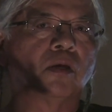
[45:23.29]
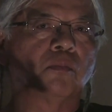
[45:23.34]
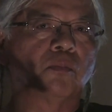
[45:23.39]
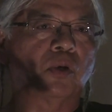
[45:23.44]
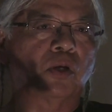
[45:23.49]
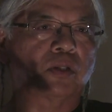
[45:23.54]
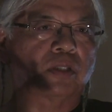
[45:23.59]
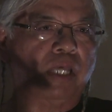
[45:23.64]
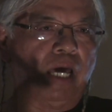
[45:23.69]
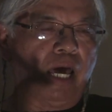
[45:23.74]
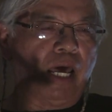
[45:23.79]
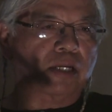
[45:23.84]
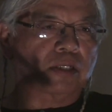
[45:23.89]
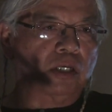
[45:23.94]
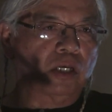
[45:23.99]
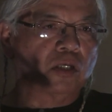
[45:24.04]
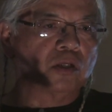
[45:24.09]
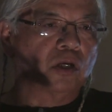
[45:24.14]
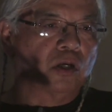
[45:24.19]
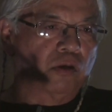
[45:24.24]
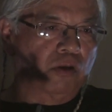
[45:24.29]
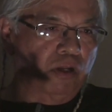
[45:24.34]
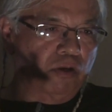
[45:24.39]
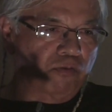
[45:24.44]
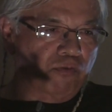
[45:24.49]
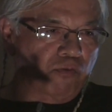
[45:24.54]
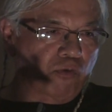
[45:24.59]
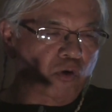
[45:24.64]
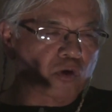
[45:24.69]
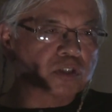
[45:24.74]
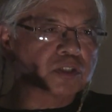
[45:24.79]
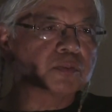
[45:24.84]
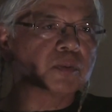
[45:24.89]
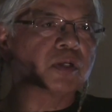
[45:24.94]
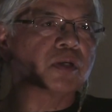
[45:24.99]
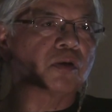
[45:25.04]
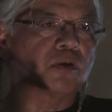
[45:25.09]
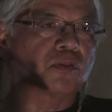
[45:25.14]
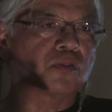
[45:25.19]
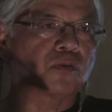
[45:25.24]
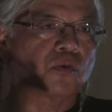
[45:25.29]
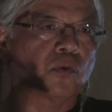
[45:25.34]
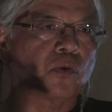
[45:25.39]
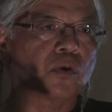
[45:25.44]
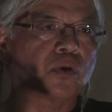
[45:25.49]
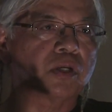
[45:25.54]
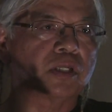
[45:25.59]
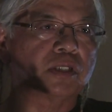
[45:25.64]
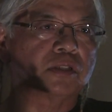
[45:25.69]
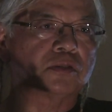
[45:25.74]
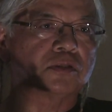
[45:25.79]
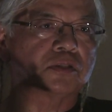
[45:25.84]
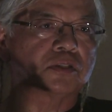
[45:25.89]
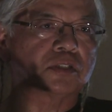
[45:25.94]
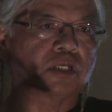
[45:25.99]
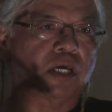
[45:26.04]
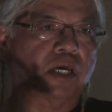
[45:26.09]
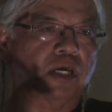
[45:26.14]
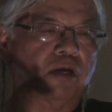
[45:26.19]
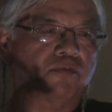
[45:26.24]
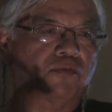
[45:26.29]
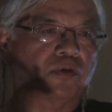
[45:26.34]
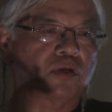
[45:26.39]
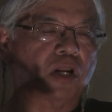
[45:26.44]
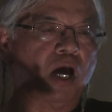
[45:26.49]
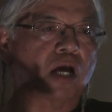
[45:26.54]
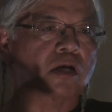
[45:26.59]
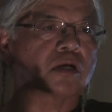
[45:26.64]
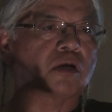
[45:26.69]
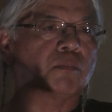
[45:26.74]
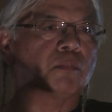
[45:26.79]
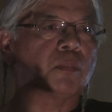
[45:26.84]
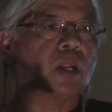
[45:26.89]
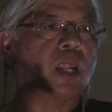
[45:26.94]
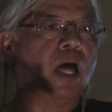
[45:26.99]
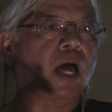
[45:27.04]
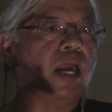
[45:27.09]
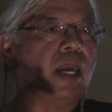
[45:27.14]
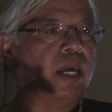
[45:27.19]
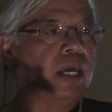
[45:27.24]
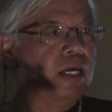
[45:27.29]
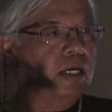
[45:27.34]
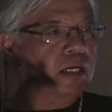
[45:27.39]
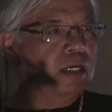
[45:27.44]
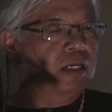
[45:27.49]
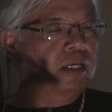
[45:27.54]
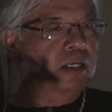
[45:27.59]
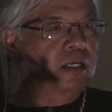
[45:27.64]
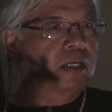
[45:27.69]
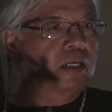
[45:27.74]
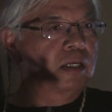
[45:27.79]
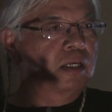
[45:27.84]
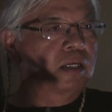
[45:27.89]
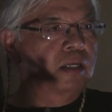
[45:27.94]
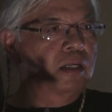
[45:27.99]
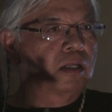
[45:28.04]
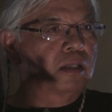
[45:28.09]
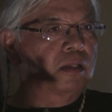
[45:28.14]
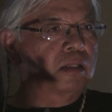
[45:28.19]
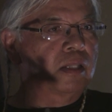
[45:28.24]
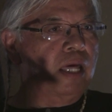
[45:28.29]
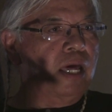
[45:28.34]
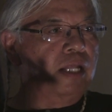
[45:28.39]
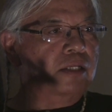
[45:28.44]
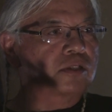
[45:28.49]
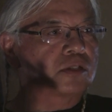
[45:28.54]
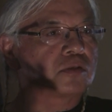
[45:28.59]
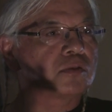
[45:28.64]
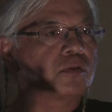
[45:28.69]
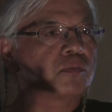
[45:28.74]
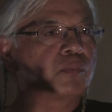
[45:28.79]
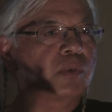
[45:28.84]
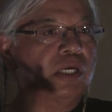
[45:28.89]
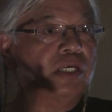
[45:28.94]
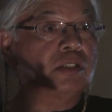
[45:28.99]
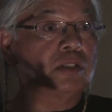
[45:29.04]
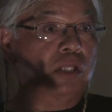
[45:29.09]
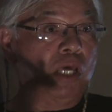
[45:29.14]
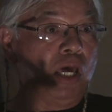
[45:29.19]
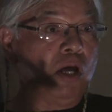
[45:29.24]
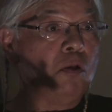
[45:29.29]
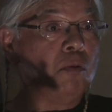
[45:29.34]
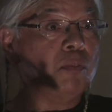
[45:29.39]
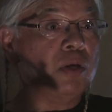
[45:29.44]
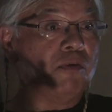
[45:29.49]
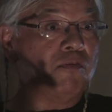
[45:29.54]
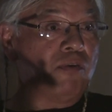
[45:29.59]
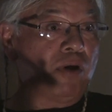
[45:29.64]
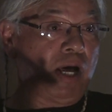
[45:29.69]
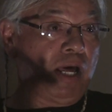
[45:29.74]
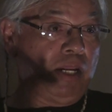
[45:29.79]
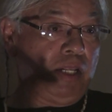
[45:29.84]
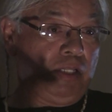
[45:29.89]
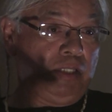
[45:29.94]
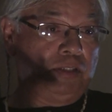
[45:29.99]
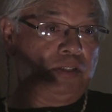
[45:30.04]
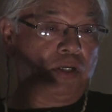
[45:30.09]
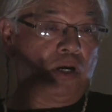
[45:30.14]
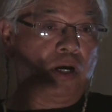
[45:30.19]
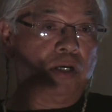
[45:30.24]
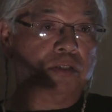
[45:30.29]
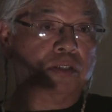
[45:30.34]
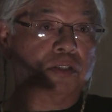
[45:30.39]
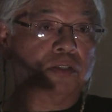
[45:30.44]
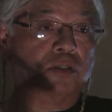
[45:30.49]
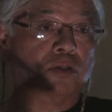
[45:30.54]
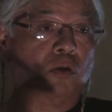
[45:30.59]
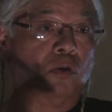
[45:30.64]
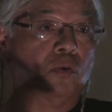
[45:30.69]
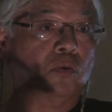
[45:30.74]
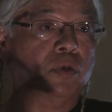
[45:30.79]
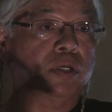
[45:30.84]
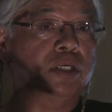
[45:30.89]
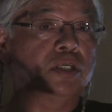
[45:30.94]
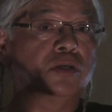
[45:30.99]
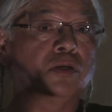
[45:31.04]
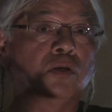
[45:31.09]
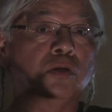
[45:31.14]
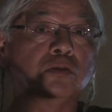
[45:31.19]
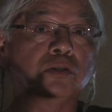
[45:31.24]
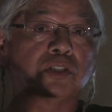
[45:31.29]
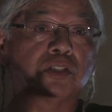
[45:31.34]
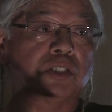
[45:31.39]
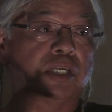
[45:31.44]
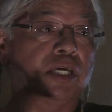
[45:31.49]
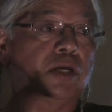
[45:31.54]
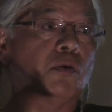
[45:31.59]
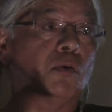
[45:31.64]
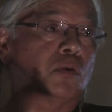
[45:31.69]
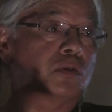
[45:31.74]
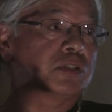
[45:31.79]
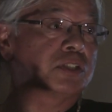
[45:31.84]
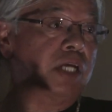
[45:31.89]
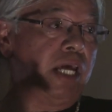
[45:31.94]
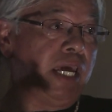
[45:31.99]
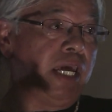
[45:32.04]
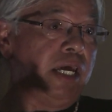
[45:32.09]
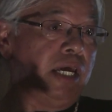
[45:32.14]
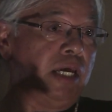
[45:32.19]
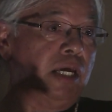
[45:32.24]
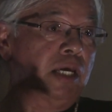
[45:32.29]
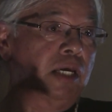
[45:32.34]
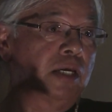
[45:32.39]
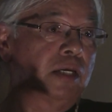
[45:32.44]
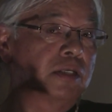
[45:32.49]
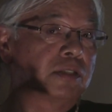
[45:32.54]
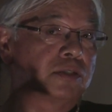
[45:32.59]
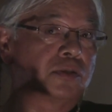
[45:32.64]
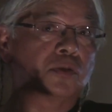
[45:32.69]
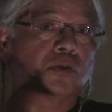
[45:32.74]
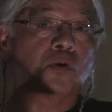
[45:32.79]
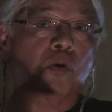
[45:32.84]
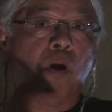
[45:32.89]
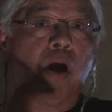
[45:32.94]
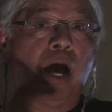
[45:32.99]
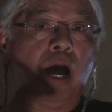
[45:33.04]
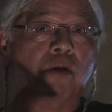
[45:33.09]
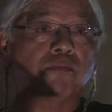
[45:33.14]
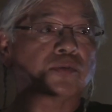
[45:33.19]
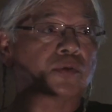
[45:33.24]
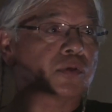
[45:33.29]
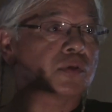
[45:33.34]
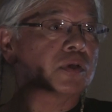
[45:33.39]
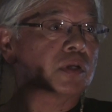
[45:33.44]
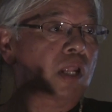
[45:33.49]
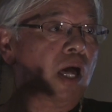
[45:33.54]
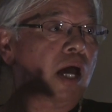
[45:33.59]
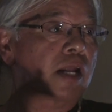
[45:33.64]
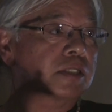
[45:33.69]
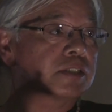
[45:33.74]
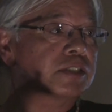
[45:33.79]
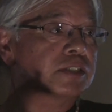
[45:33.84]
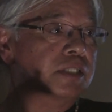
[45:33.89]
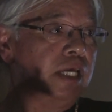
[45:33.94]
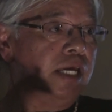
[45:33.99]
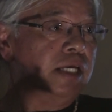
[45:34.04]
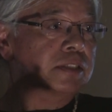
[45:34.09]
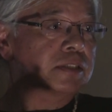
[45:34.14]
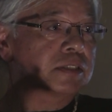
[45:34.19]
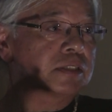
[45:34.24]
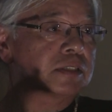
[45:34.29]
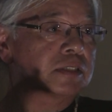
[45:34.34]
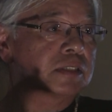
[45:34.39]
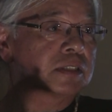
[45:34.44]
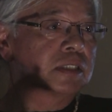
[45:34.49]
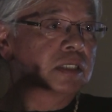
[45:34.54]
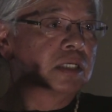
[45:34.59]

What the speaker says: but that enforcement authority to say if you're not complying, that they'll be filing charges. So we use DOJ to go after a lot of states.